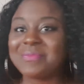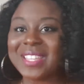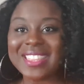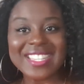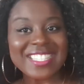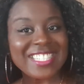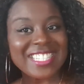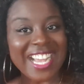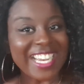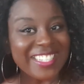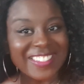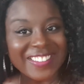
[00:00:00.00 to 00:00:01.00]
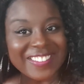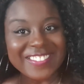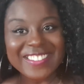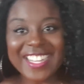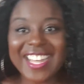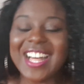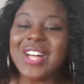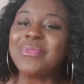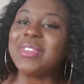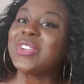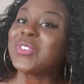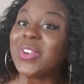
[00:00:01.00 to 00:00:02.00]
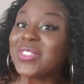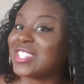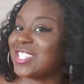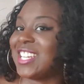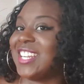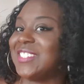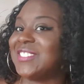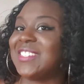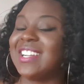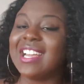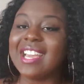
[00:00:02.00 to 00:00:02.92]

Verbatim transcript: with this channel. Help me grow this channel.